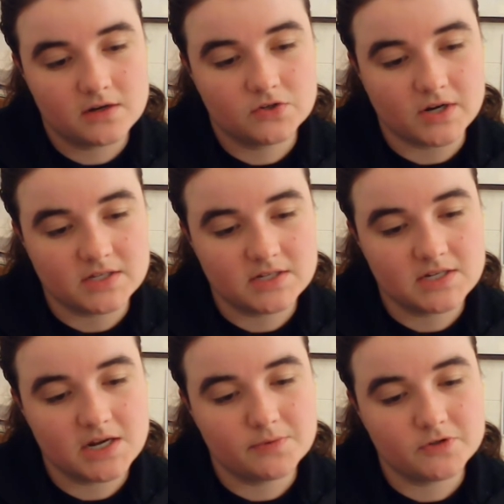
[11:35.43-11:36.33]
dressing
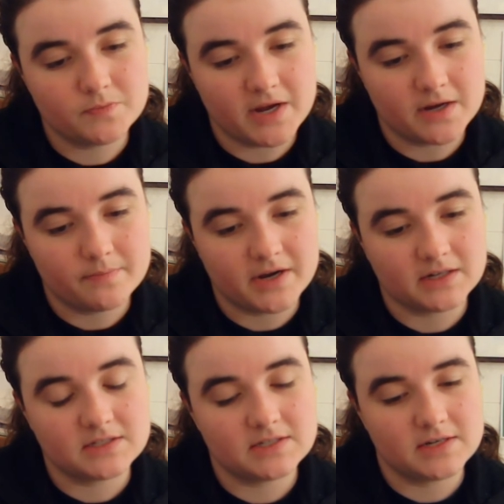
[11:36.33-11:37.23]
tables, makeup
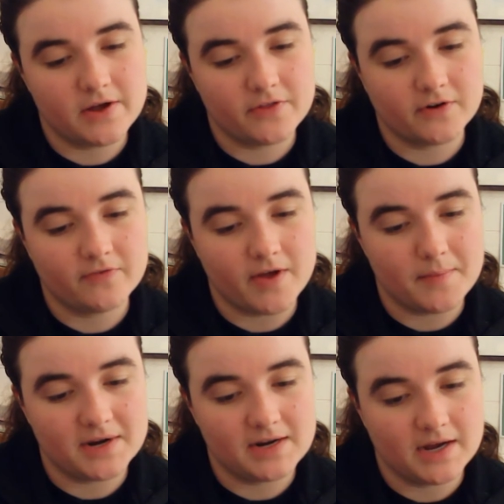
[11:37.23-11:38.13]
boxes, and other
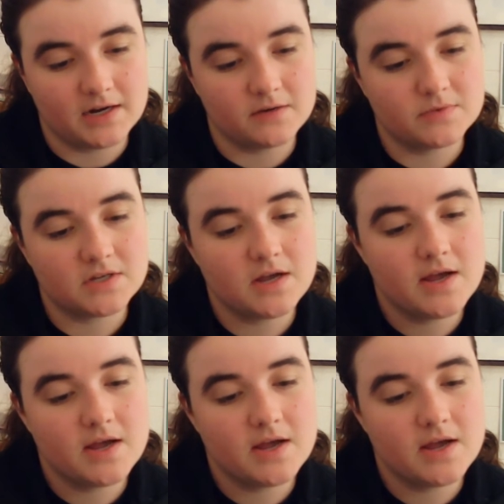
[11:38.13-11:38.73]
feminine items.